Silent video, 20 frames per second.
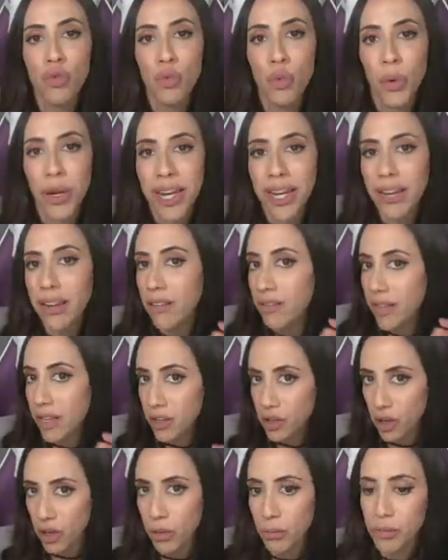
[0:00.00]
read the
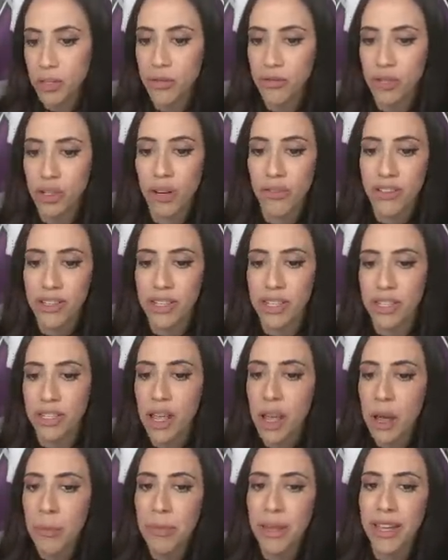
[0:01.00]
terms of services
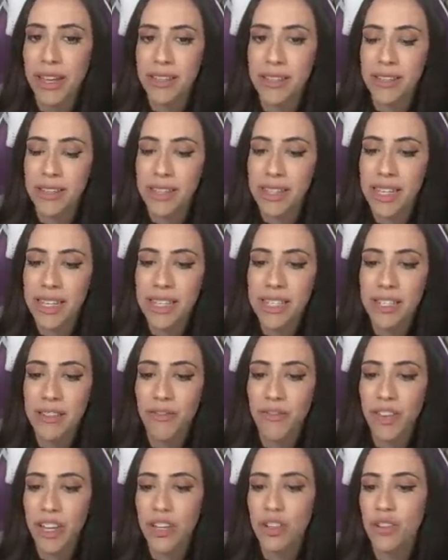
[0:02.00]
because this
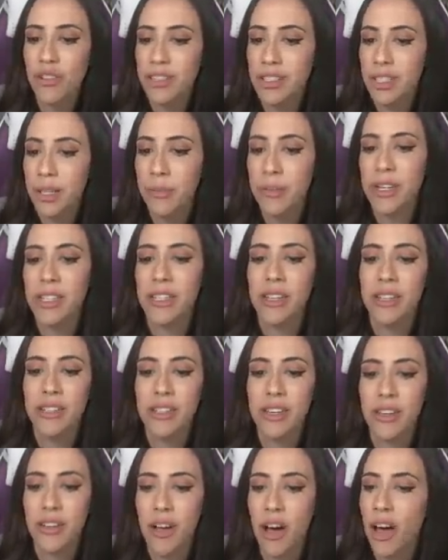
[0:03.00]
feature is limited
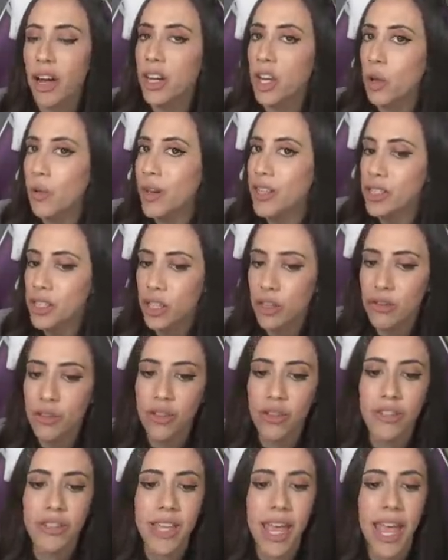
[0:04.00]
to non-US
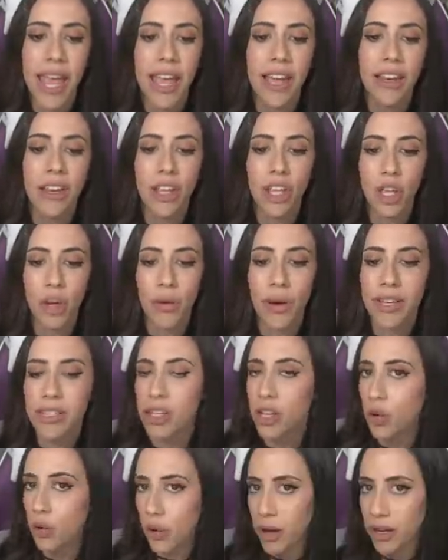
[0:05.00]
users and US
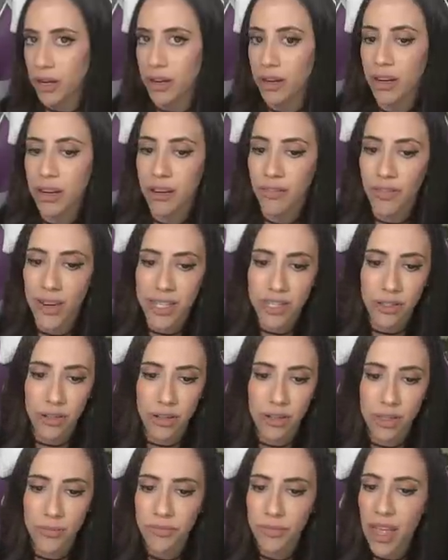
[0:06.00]
accredited
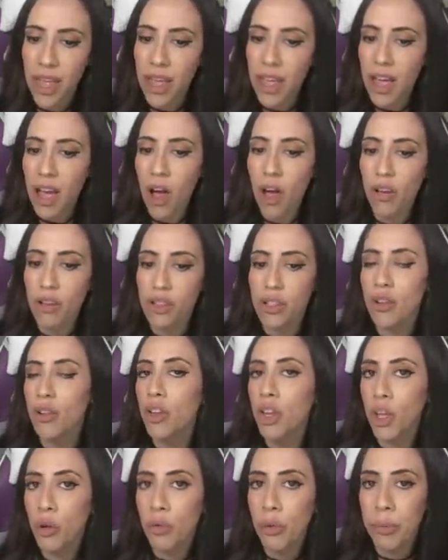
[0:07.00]
investors. Also,
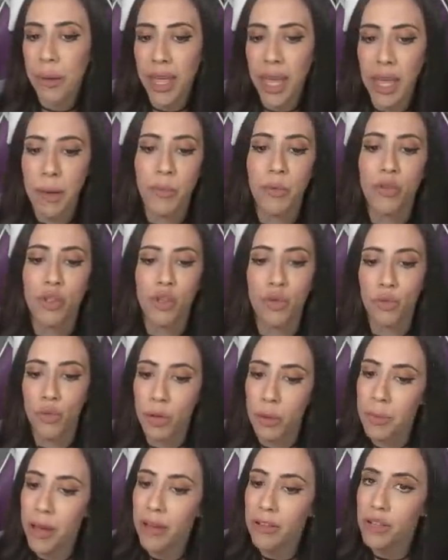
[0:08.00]
you will be able to
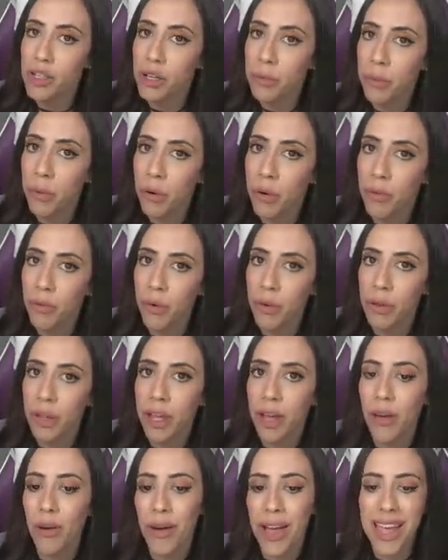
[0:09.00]
rebalance your
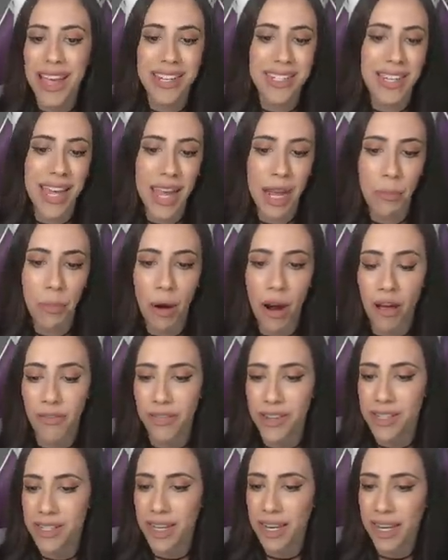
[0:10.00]
portfolio, take
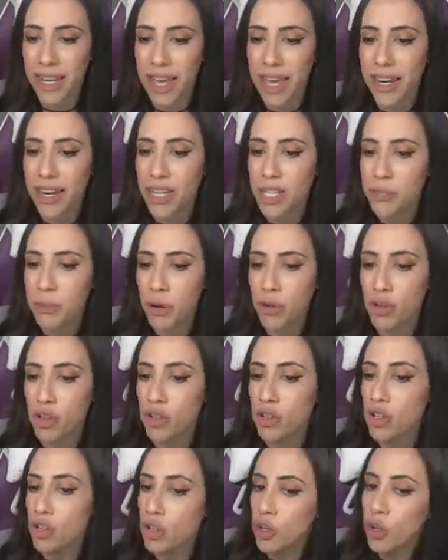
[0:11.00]
profits, and get exposure
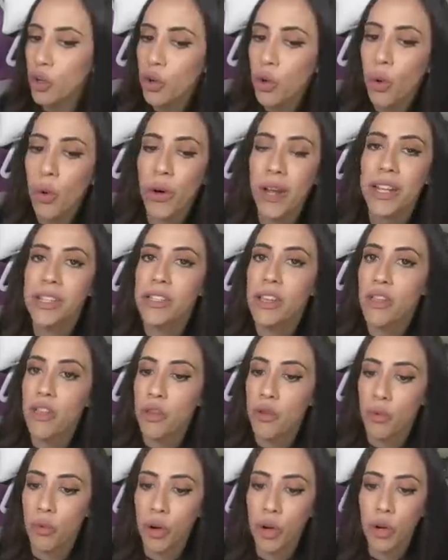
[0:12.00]
to new coins
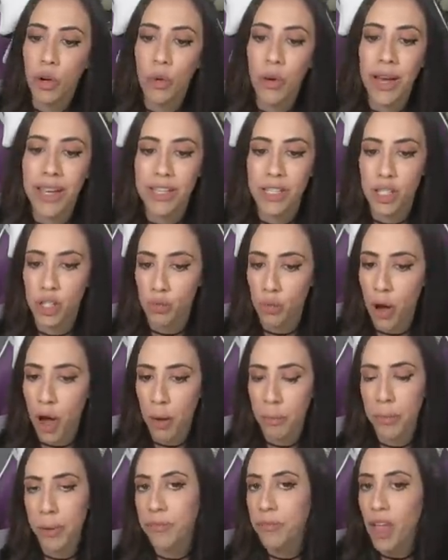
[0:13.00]
through
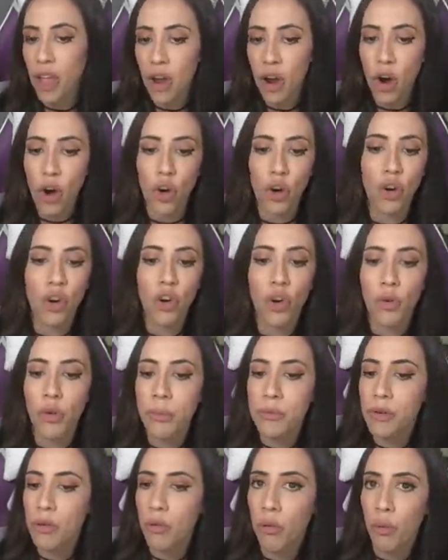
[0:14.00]
swap. Earn
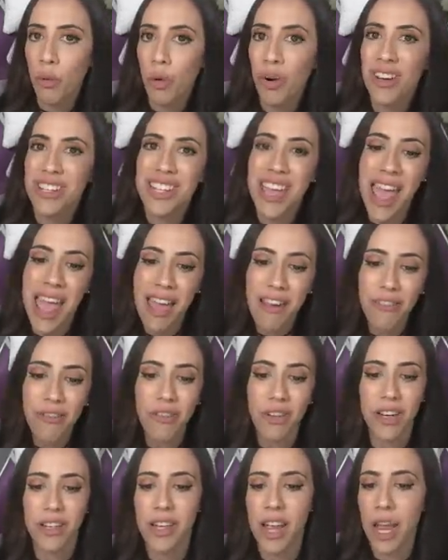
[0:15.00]
crypto rewards
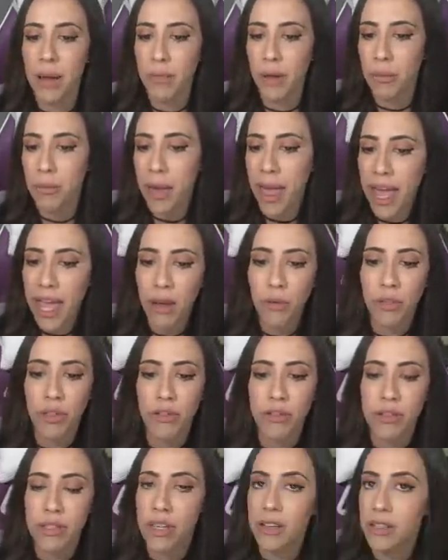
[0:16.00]
every time you pay with
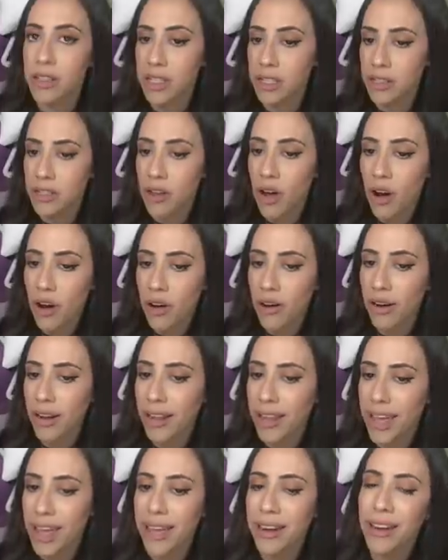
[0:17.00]
your Celsius card,
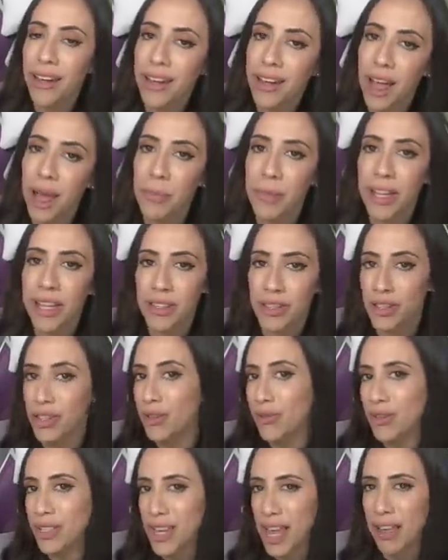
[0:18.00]
again, coming
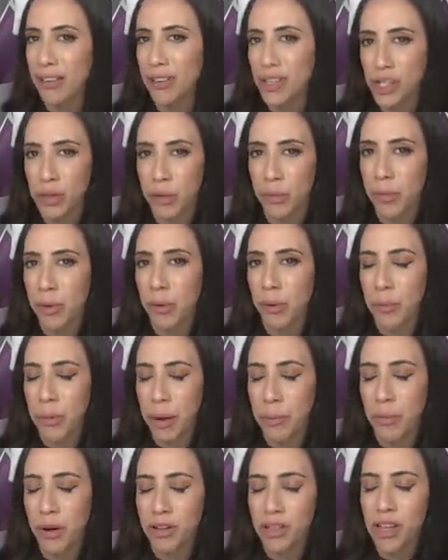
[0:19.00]
soon to eligible
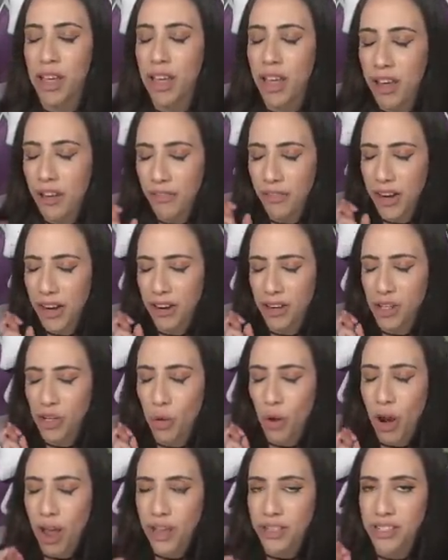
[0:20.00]
members. Fingers
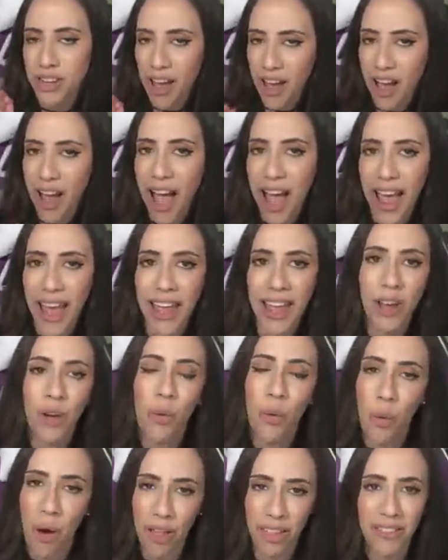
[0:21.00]
crossed, I
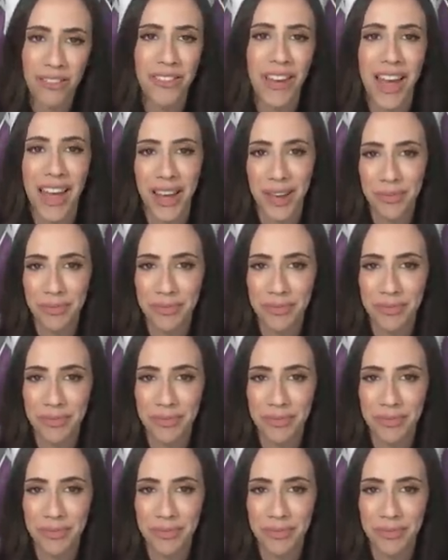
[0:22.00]
qualify.